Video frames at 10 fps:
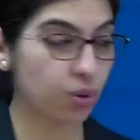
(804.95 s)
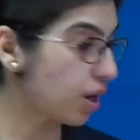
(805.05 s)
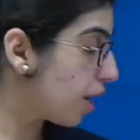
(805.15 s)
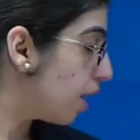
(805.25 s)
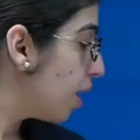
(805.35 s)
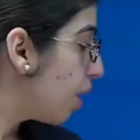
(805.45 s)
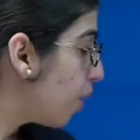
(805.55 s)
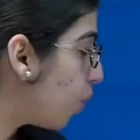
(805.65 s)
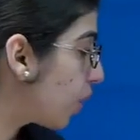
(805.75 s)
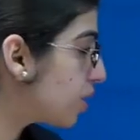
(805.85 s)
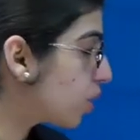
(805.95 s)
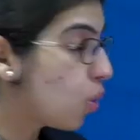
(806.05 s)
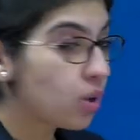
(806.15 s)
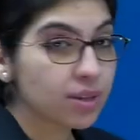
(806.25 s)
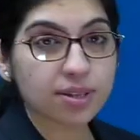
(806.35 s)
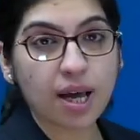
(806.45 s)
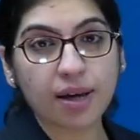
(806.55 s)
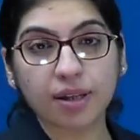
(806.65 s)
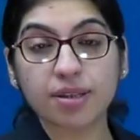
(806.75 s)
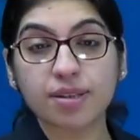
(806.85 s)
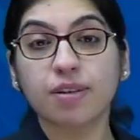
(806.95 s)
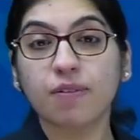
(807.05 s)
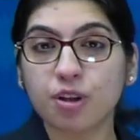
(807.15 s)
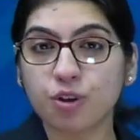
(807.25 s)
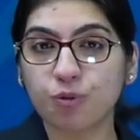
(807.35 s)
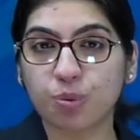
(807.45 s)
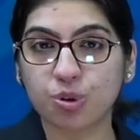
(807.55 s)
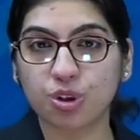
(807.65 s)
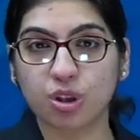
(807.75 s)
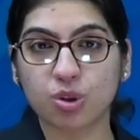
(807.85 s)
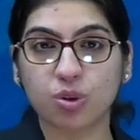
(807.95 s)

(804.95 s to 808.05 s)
Okay, what is the gold standard is invasive procedure.